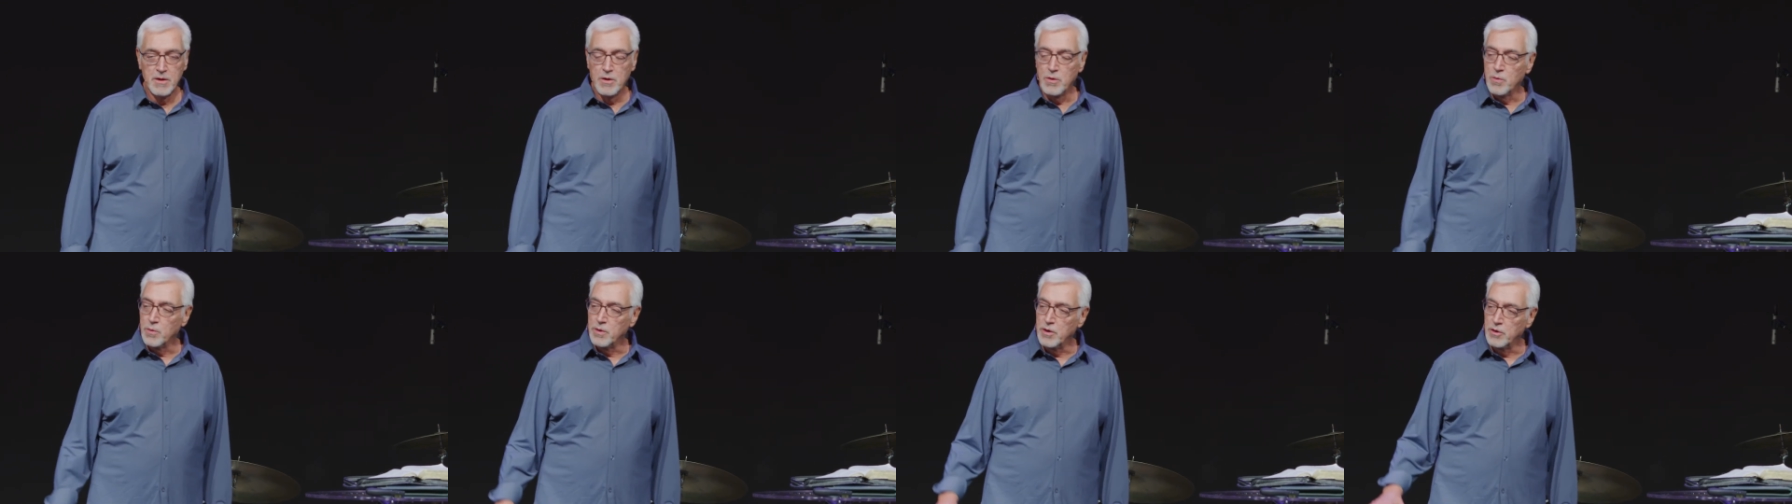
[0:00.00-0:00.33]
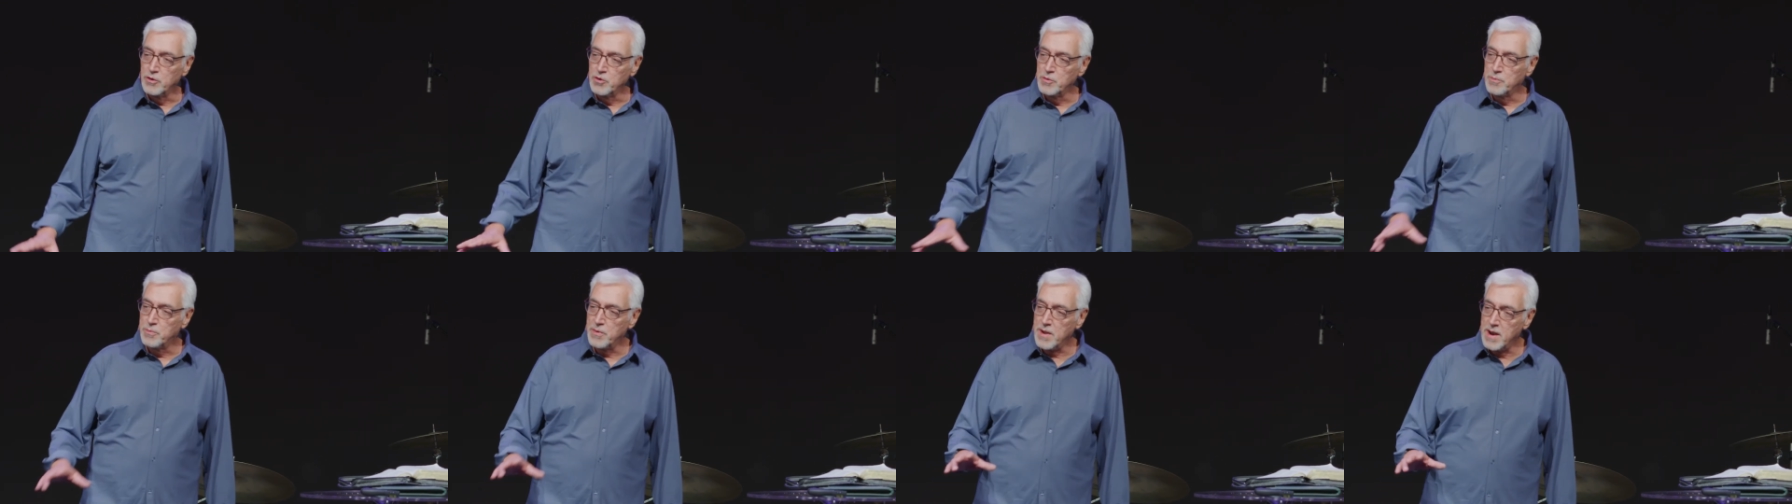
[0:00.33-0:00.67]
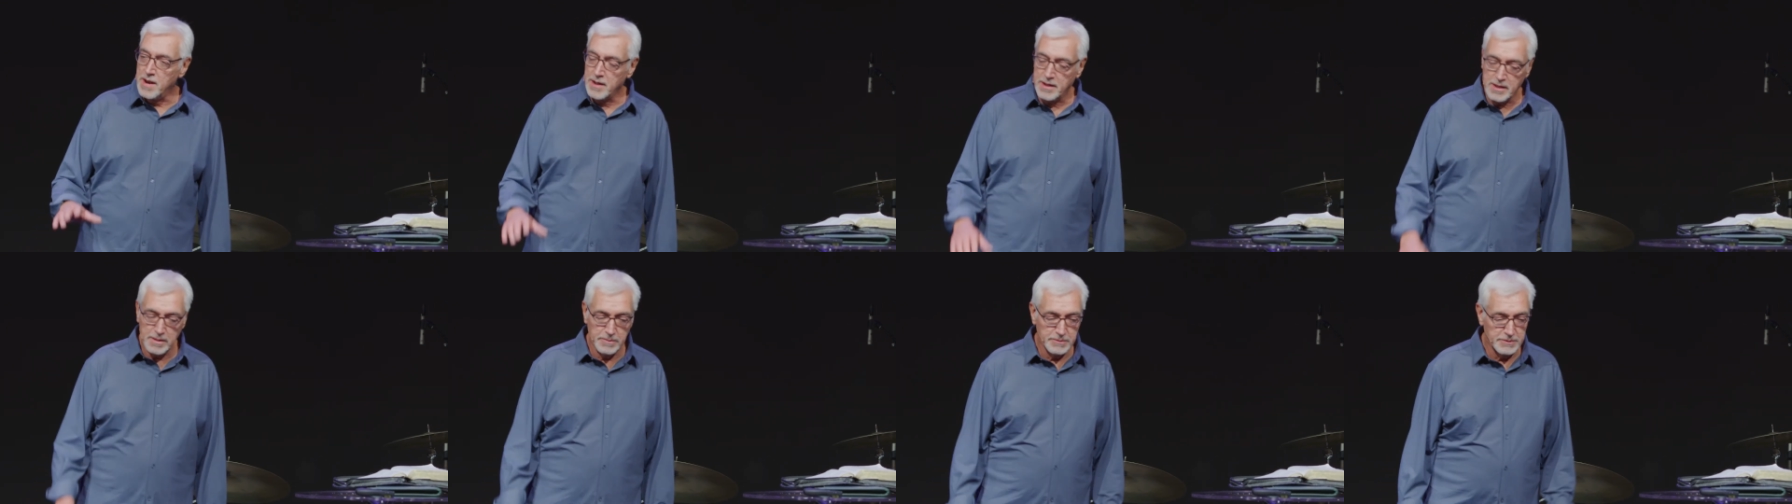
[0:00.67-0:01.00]
When a new
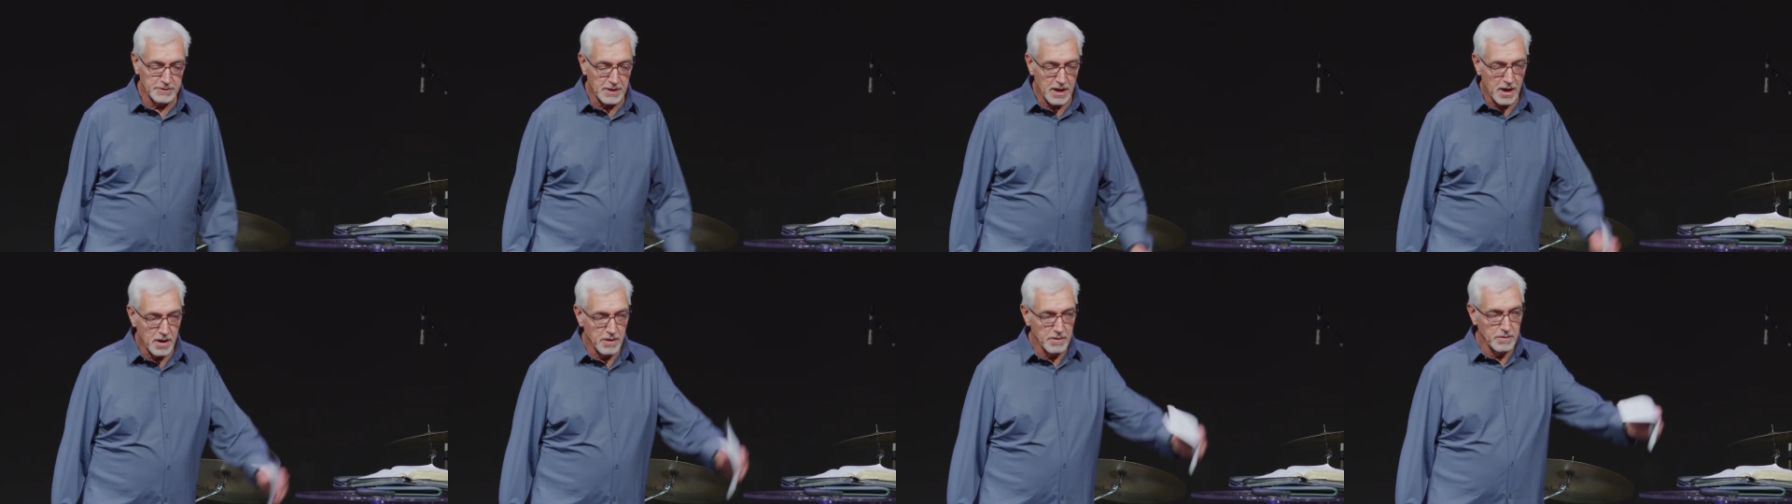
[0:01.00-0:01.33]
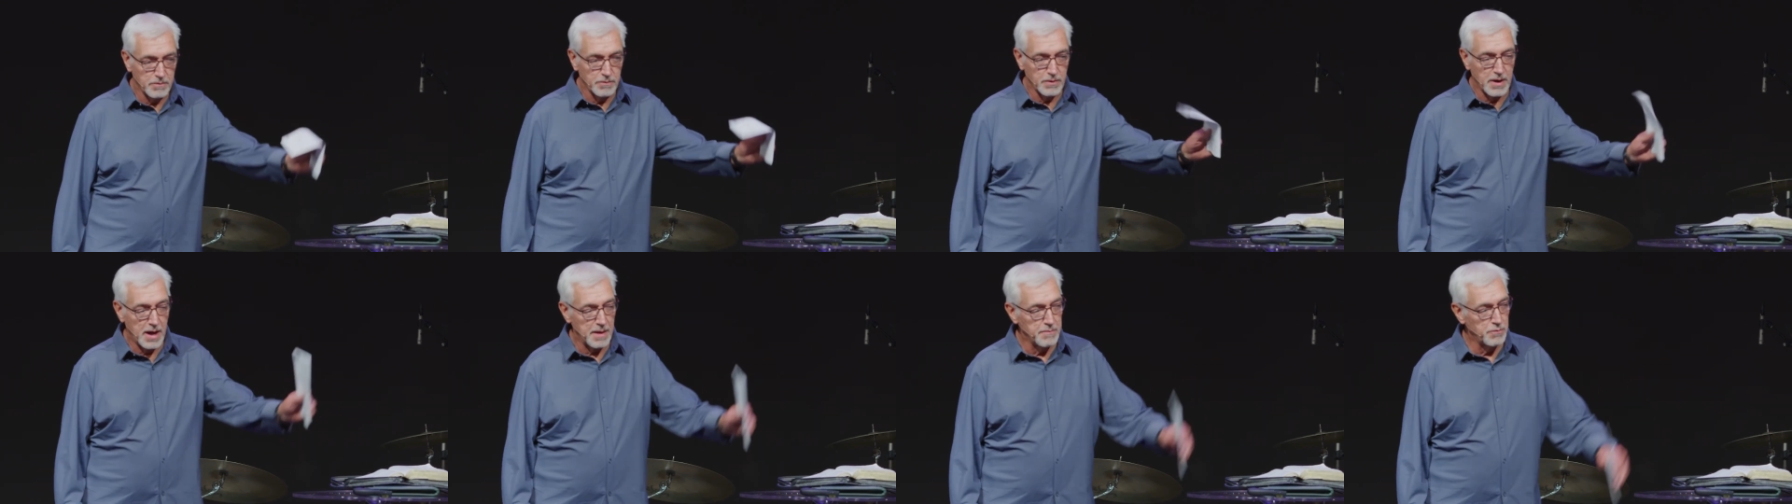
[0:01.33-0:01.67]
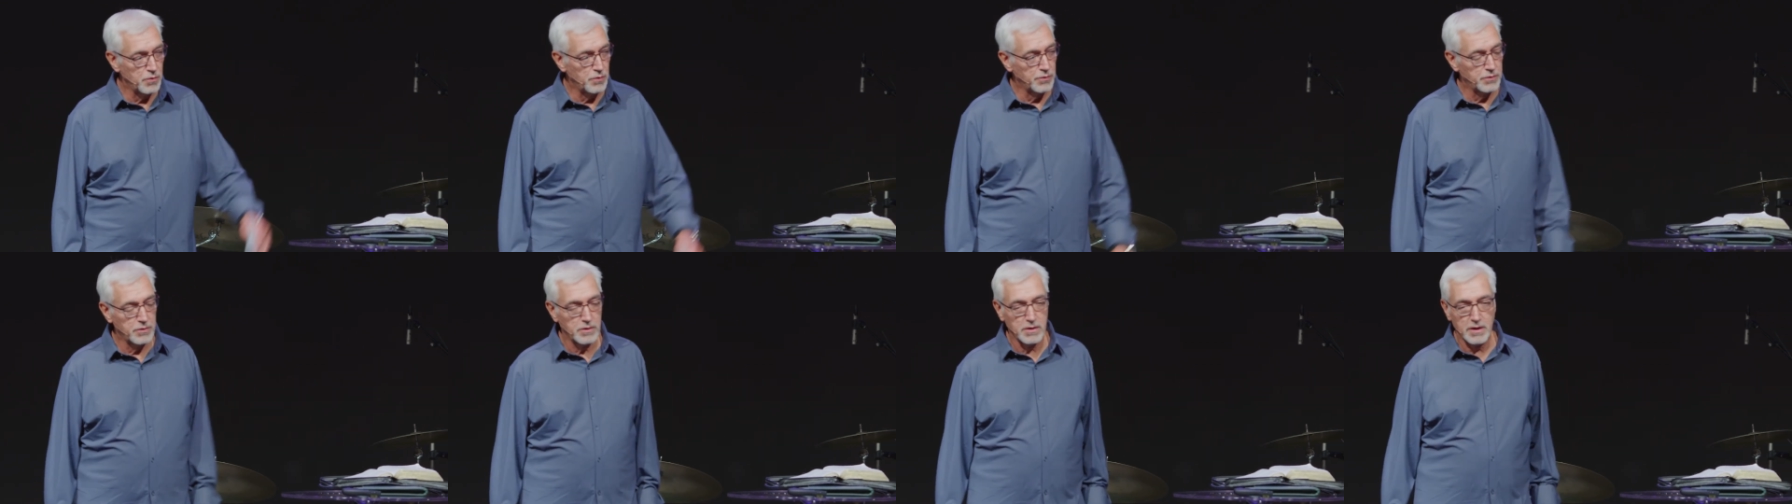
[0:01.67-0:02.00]
product comes out, when I moved to